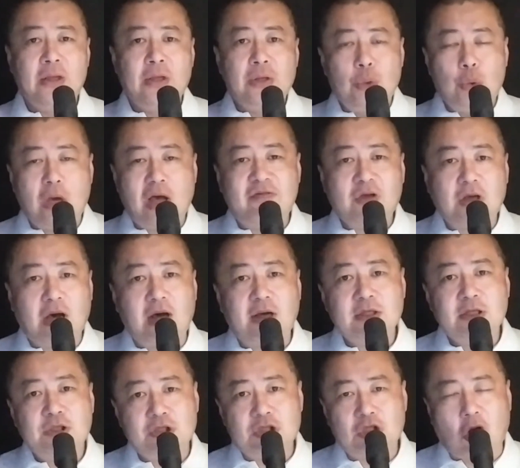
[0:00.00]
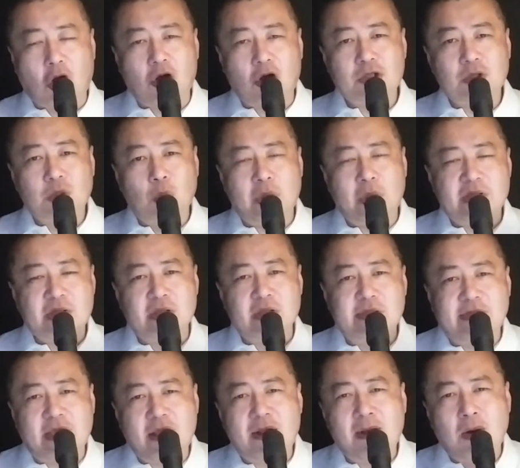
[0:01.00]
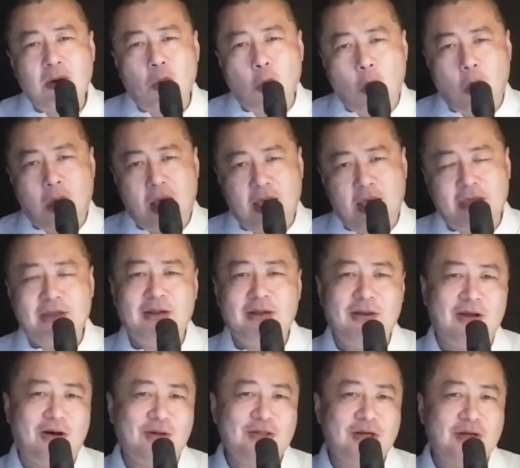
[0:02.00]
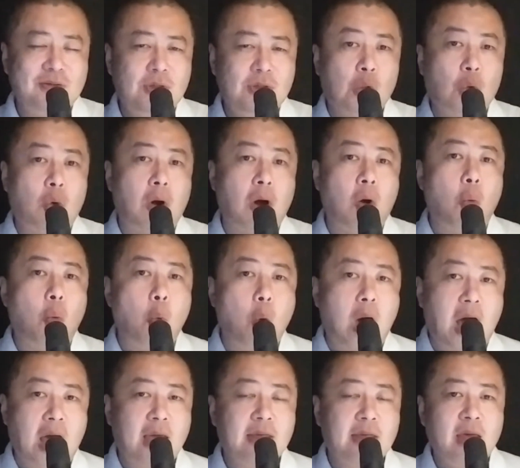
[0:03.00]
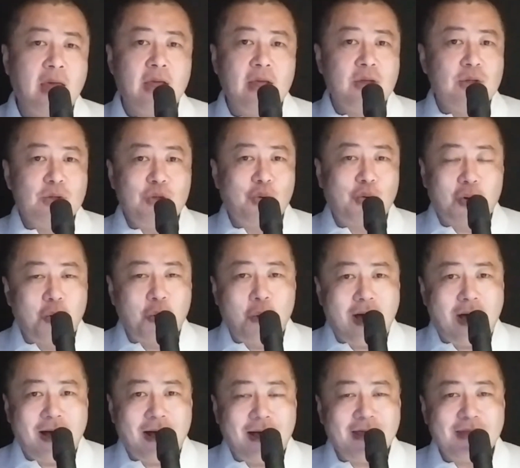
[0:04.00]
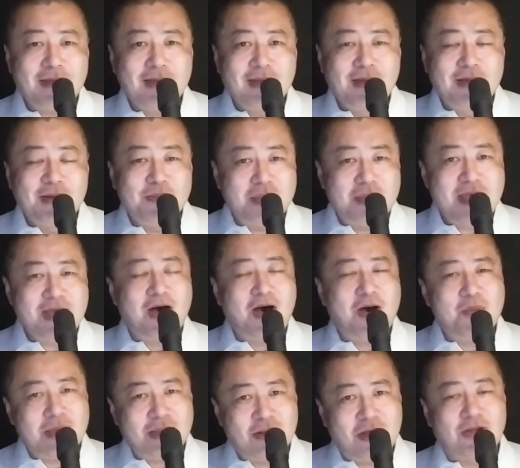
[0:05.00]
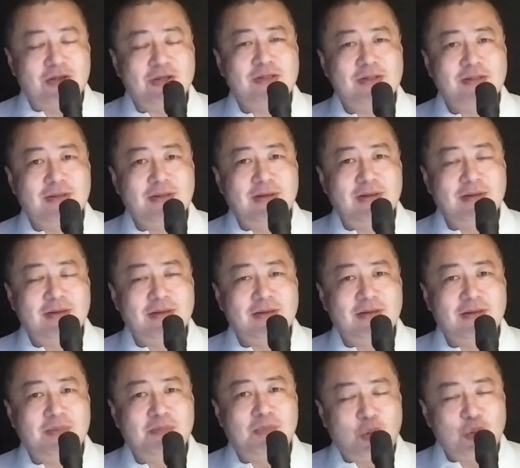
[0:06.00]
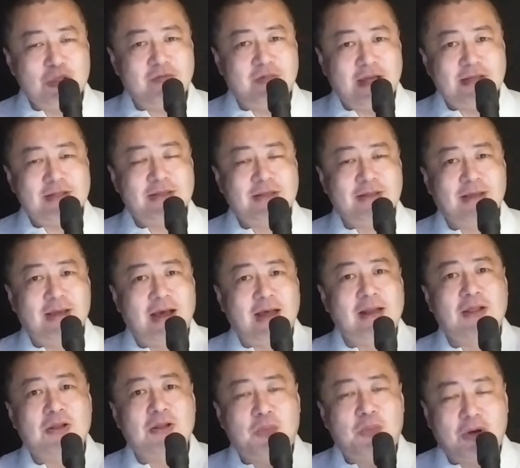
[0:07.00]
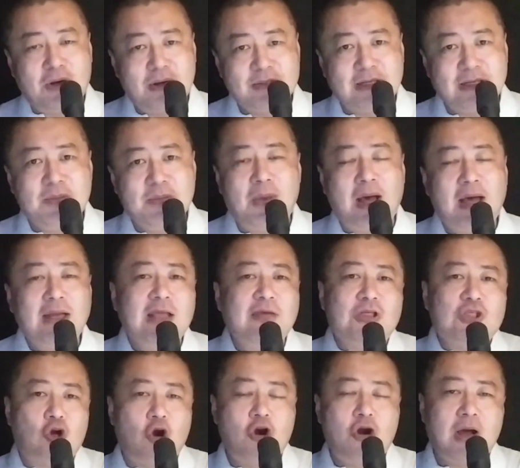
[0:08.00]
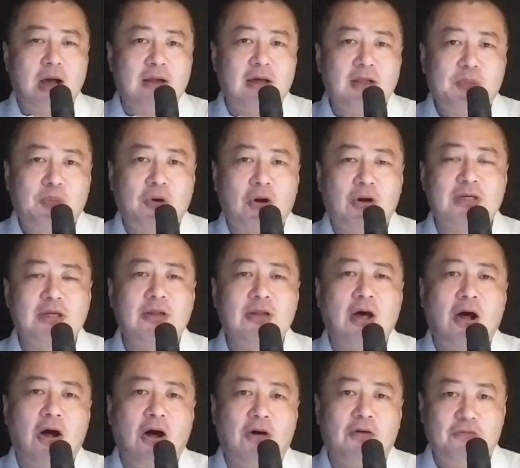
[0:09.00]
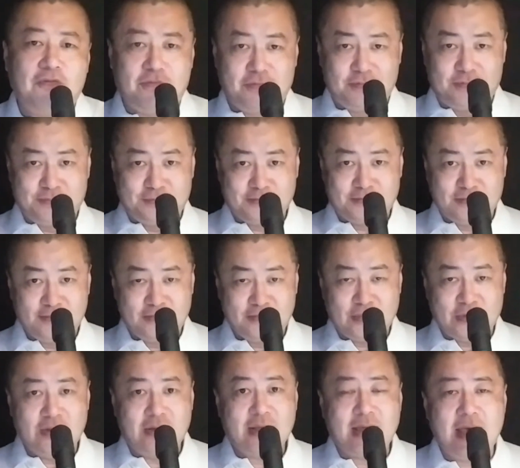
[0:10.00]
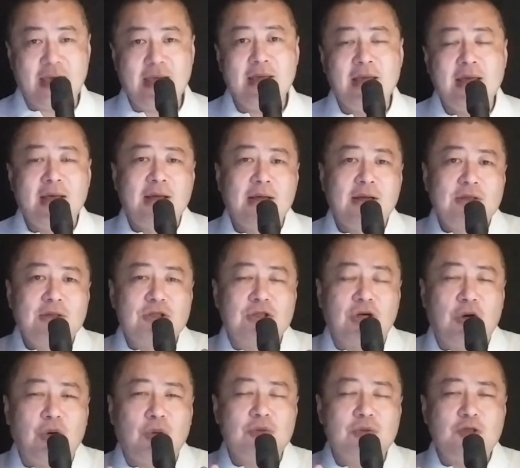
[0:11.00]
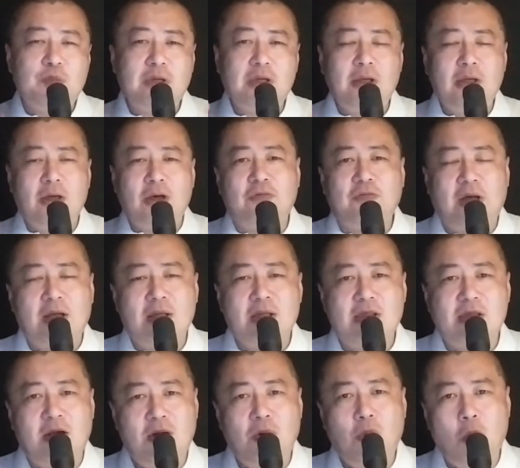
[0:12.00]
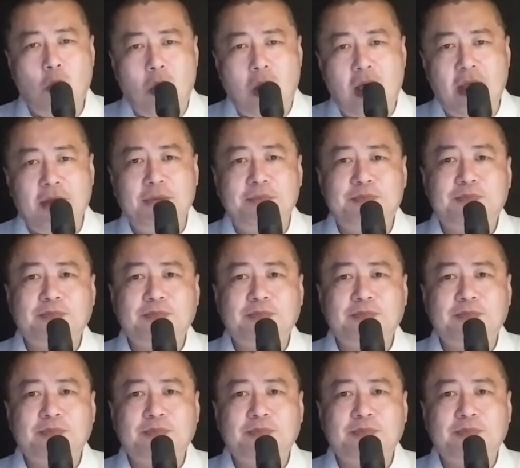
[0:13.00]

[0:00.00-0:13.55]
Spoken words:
you have got to start with their why, not your why. Your why may or may not motivate another person. It might even turn another person off. Okay? So speaking of their why,